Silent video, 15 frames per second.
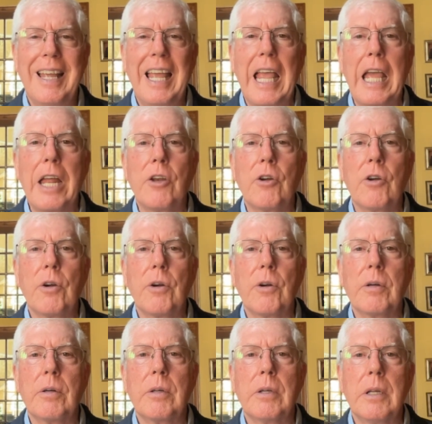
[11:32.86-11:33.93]
and
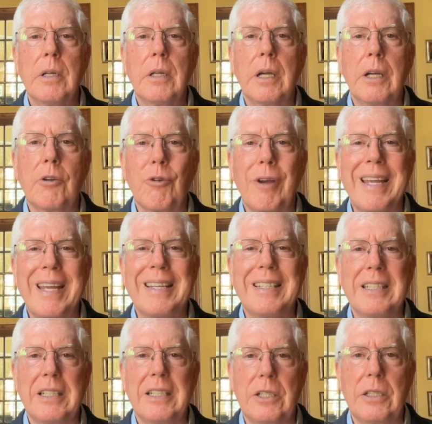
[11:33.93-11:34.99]
her
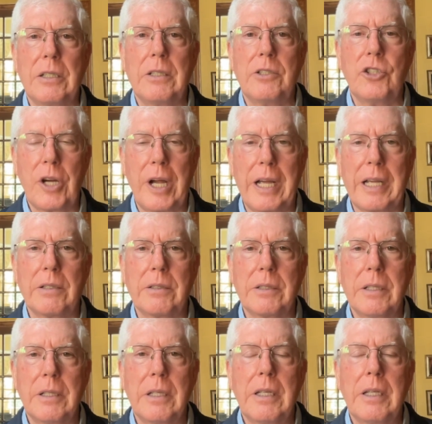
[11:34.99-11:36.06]

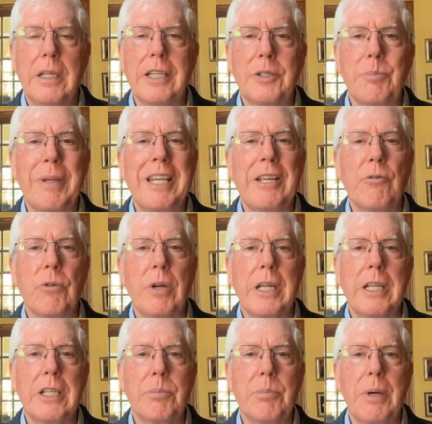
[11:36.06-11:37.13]
grandchild is being
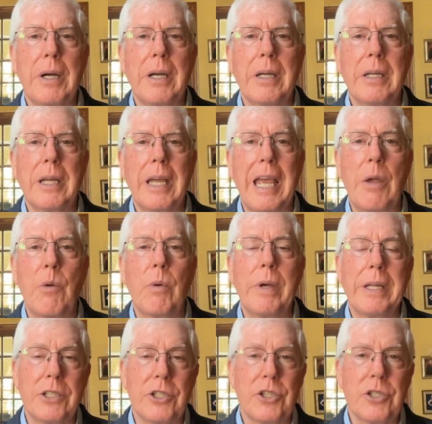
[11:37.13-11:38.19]
raised by a
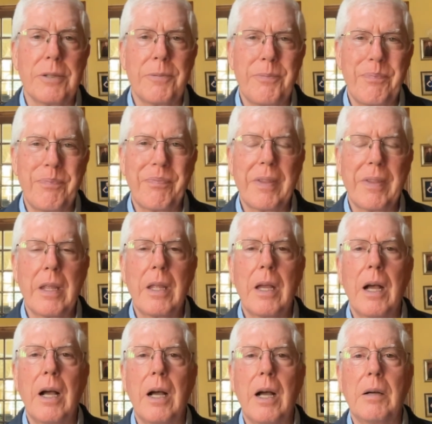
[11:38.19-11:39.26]
witch.
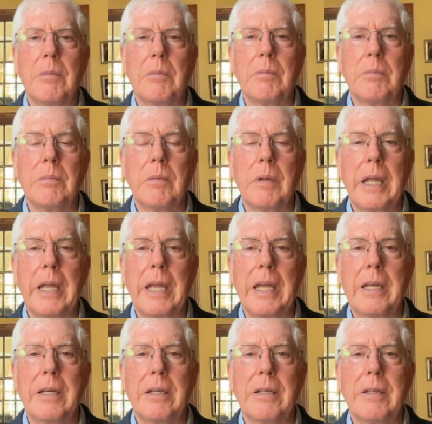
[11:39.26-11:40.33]
And
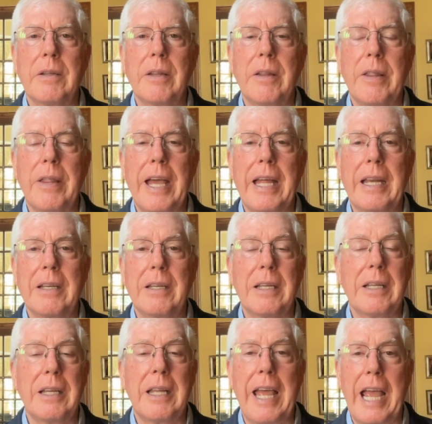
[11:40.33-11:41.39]
that
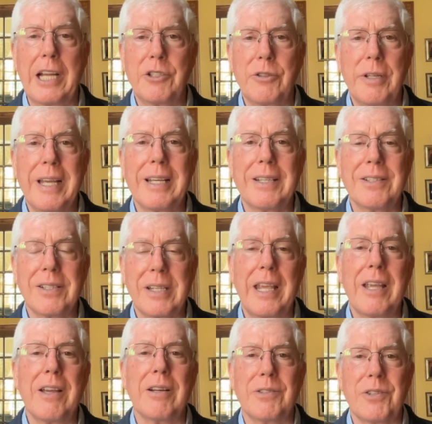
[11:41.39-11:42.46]
actually has
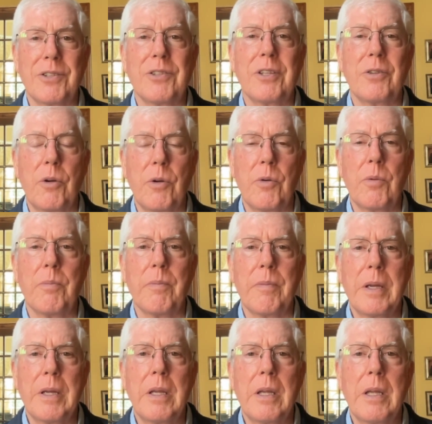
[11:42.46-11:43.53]
seances in the home.
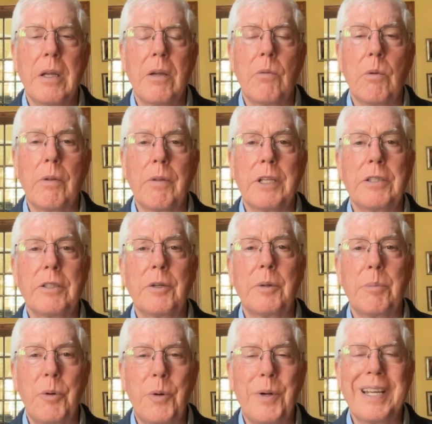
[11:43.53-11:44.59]
Well, this
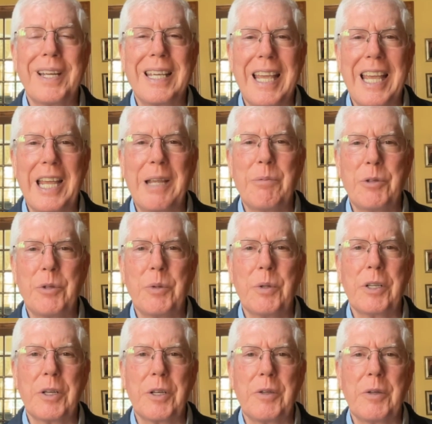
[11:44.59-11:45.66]
little boy came to a
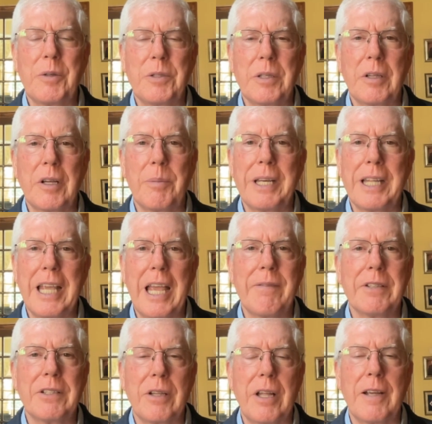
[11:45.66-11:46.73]
Good News Club and
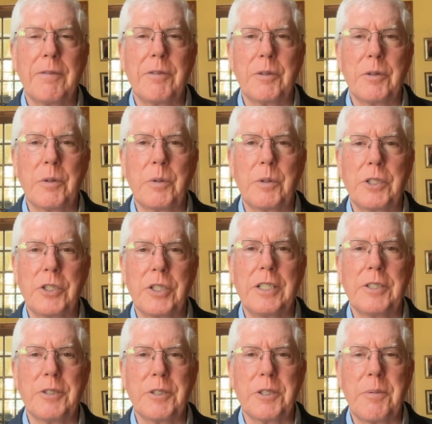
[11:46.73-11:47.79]
gave his life to the Lord
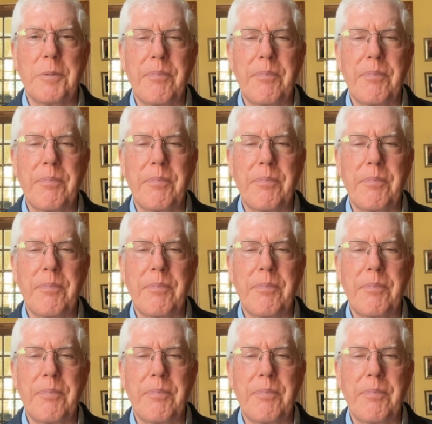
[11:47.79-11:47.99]
Jesus,